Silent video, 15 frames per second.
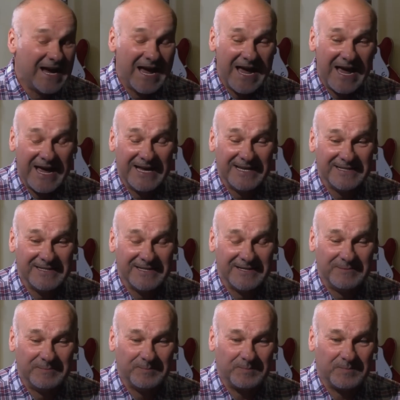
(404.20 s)
And
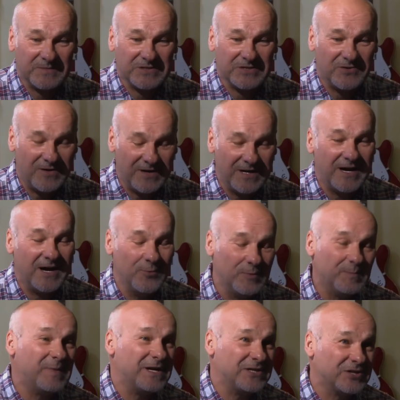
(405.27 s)
um, so I, I
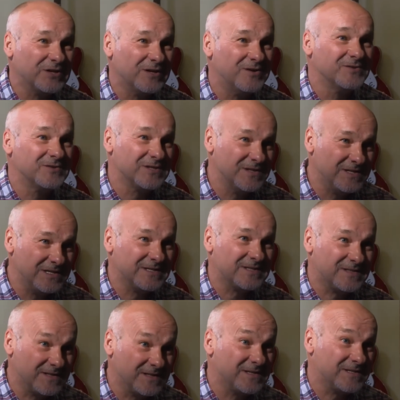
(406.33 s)
would bash along to
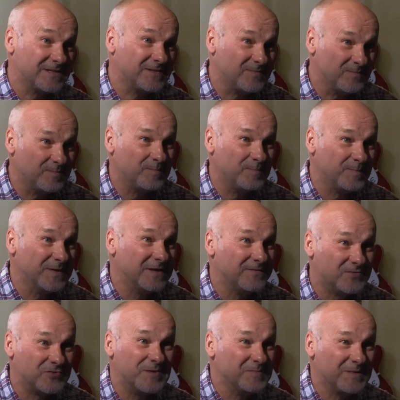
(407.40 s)
these this bit
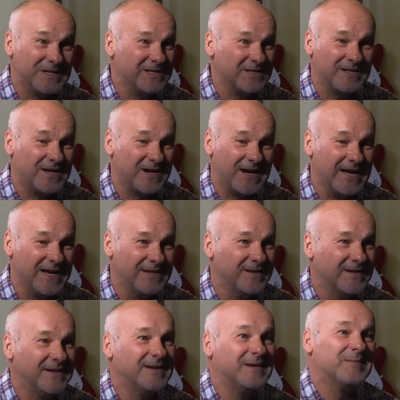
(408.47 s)
of drum kit that I had,
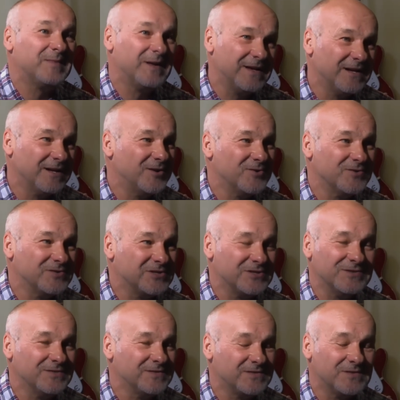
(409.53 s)
playing along
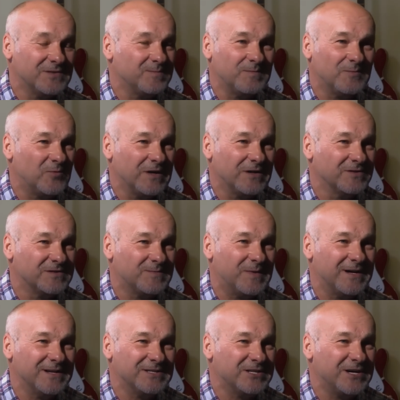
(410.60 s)
to, to records
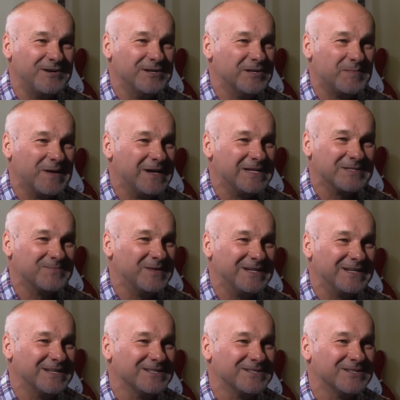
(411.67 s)
by Jerry and the
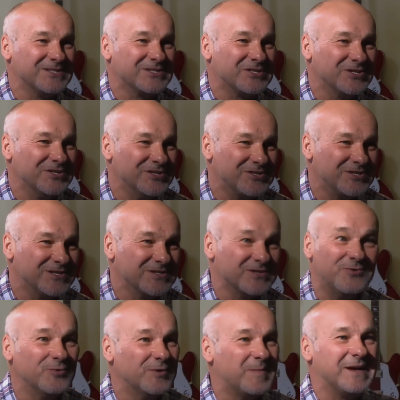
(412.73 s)
Pacemakers and The Searchers and
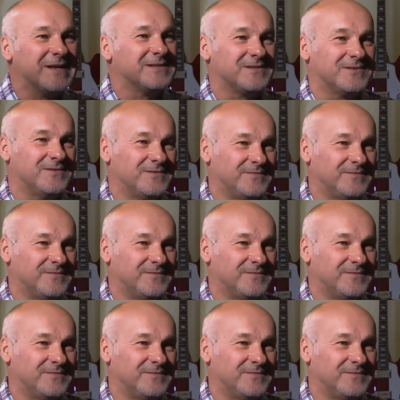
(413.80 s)
all the bands.